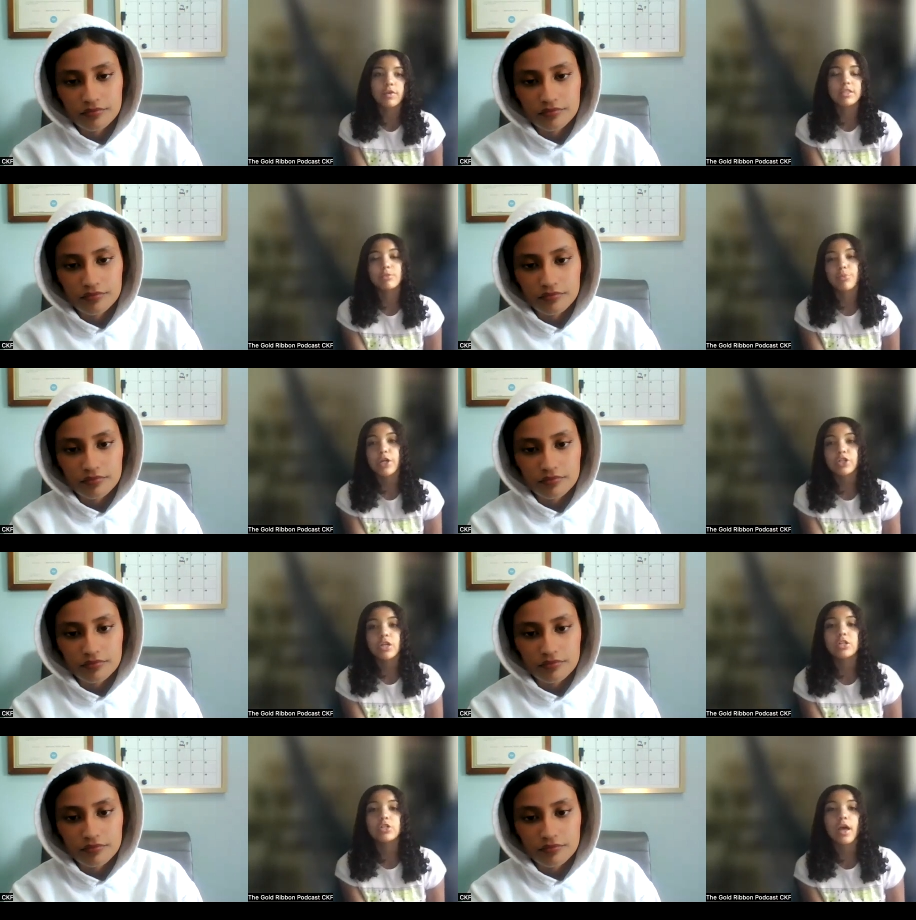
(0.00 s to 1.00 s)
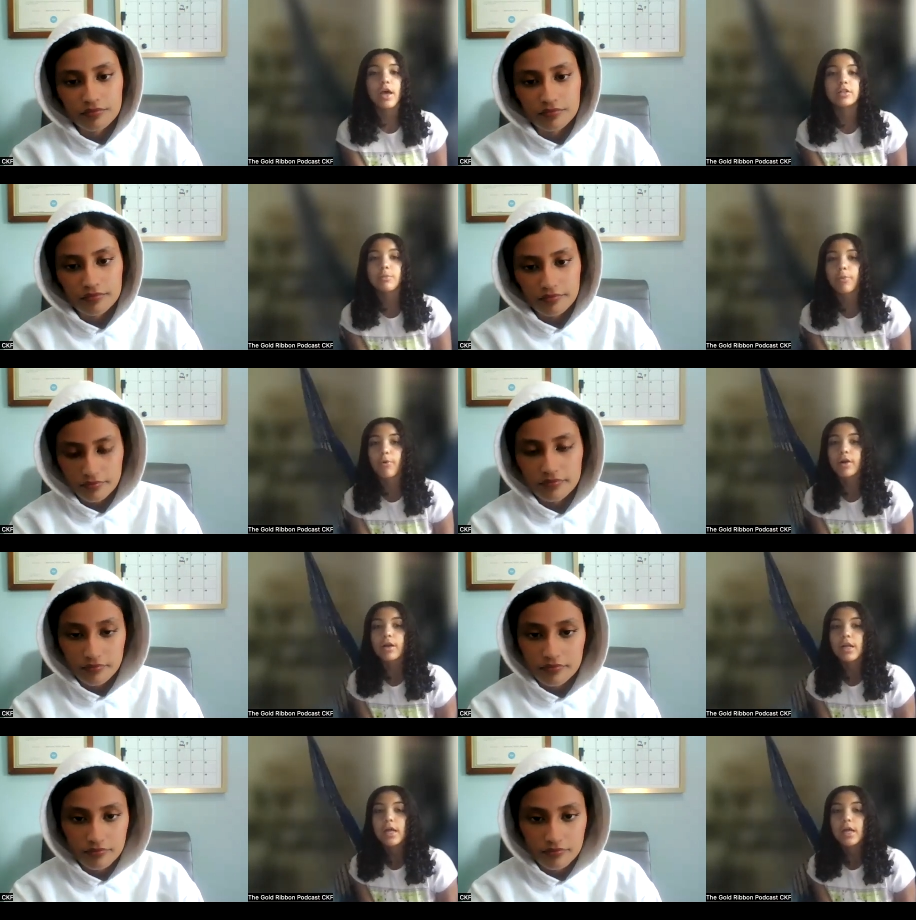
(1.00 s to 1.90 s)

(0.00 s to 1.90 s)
Speaker 1: of inspiration and support.